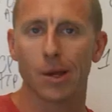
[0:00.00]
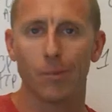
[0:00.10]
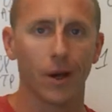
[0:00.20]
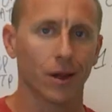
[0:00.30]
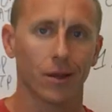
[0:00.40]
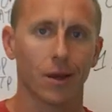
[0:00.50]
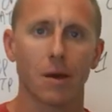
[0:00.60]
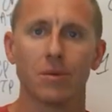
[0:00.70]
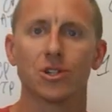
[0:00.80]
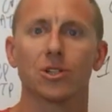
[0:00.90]
be a big thing.
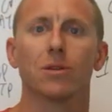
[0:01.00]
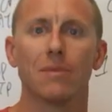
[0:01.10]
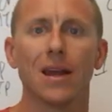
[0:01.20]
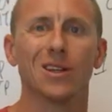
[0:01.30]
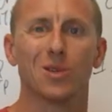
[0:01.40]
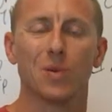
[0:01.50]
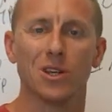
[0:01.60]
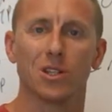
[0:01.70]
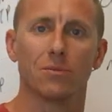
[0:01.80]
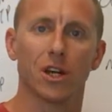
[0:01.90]
Maybe it's just a maintenance
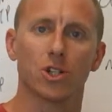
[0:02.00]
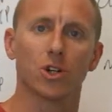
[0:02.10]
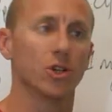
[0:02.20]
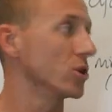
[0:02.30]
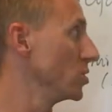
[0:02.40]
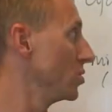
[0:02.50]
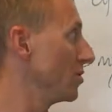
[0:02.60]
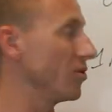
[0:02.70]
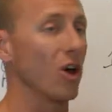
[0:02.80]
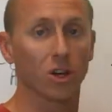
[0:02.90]
piece to make sure you can do
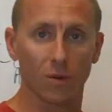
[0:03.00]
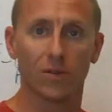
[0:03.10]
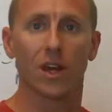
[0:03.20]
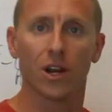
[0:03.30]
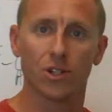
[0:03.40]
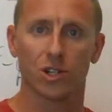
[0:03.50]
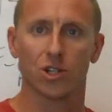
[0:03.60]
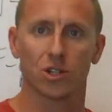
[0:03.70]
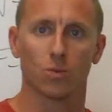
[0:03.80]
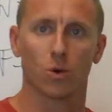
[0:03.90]
the volume of the energy
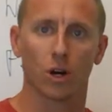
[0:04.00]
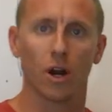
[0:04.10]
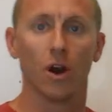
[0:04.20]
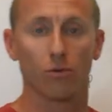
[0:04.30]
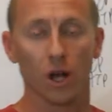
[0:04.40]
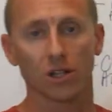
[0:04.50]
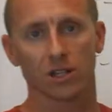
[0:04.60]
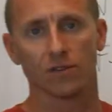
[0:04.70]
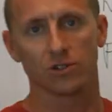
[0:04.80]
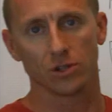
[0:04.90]
system work
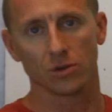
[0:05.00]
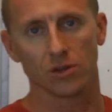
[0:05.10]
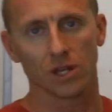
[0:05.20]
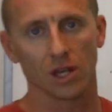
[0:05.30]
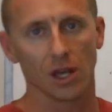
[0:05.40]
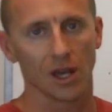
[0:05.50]
relative to the